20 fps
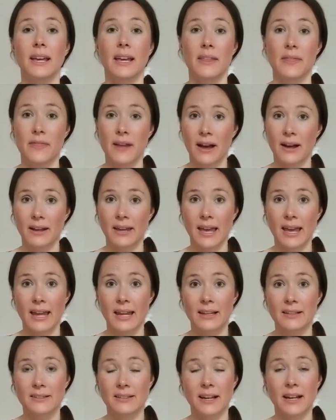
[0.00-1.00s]
In that
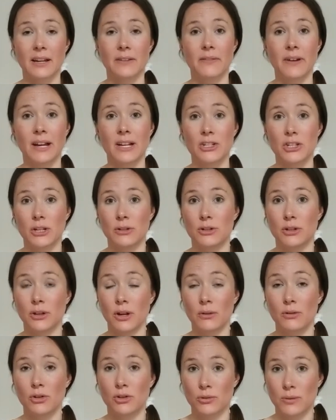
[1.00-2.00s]
case, I advise you to
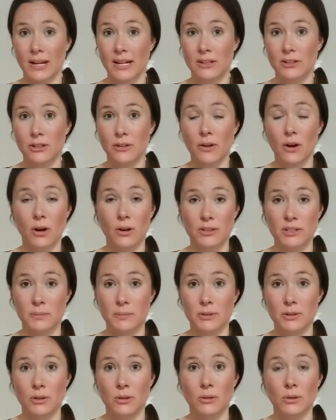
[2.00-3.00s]
go straight to the
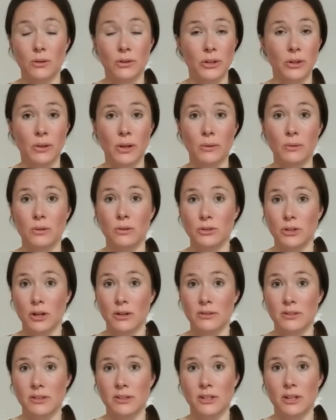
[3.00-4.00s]
hospital or your local
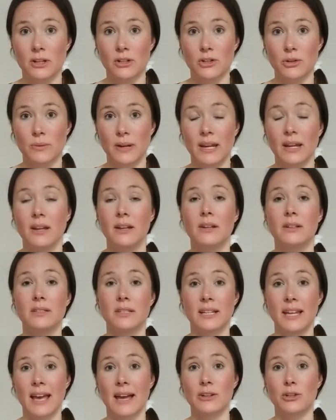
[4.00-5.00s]
doctor's surgery
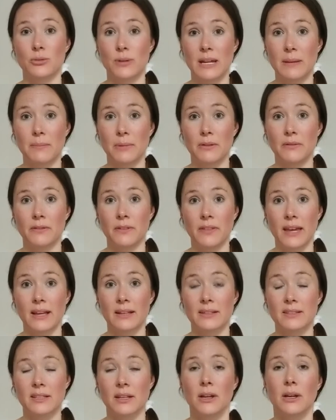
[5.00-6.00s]
to get treatment for
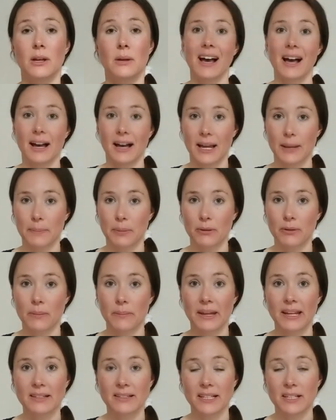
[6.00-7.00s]
this.
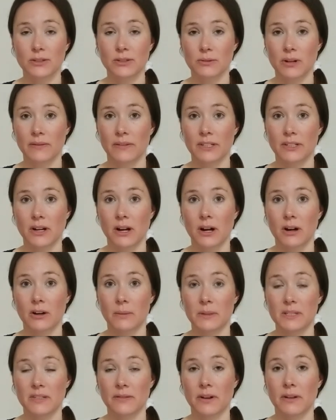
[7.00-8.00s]
Hyperemesis
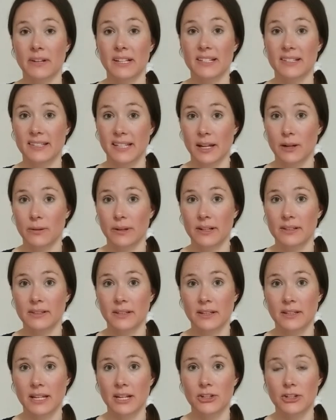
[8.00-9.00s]
gravidarum is a very serious
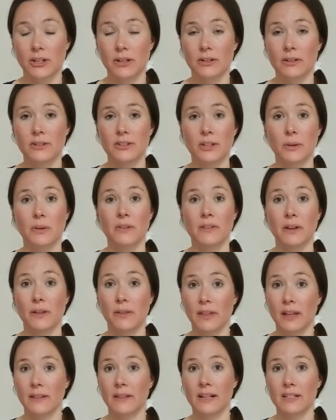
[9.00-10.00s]
condition, so if you
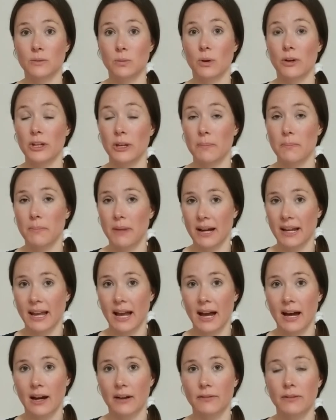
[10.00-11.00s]
think that's what you might
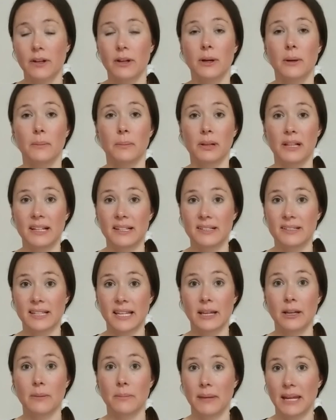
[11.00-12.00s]
have, please
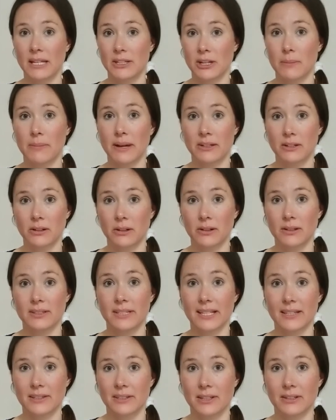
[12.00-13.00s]
seek immediate medical
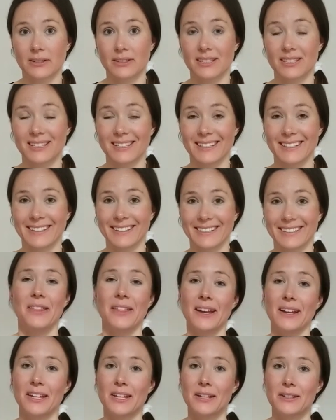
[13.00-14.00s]
assistance.
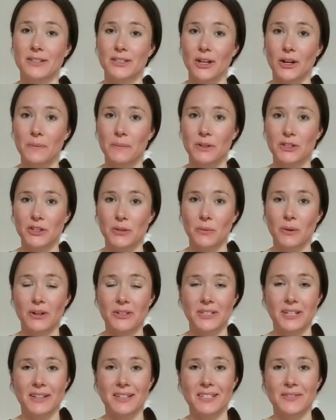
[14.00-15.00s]
Thank you so much for
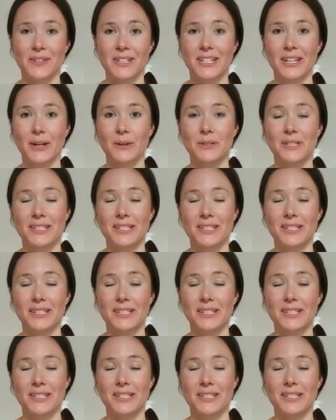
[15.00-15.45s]
watching this video